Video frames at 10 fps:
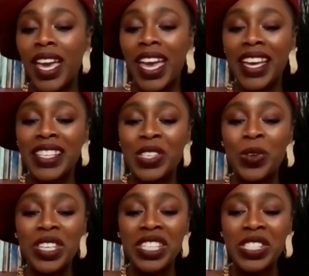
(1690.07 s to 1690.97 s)
And so
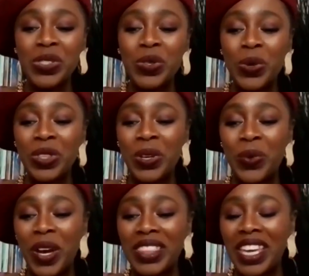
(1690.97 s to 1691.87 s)
this is the
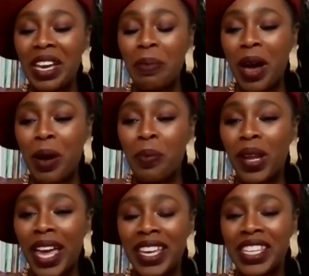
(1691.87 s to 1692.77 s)
great thing about
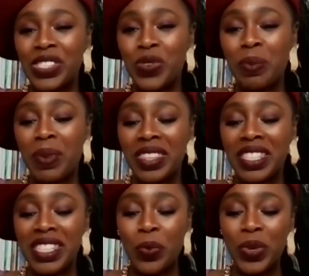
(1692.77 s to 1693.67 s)
Black History Month,
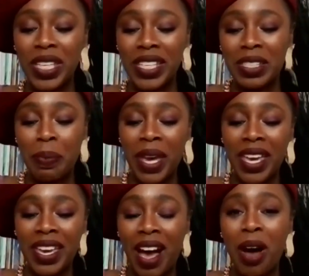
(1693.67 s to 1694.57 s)
is that we get to
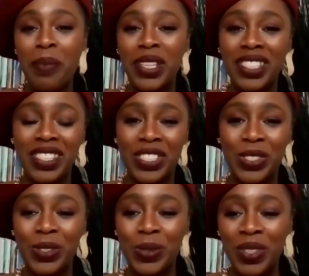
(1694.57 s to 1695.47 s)
pay homage
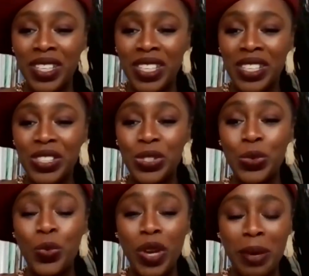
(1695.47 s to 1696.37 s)
to
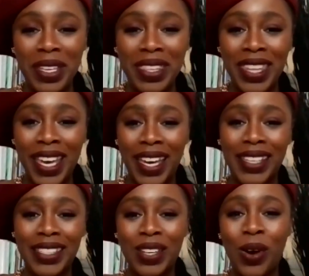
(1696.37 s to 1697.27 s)
women that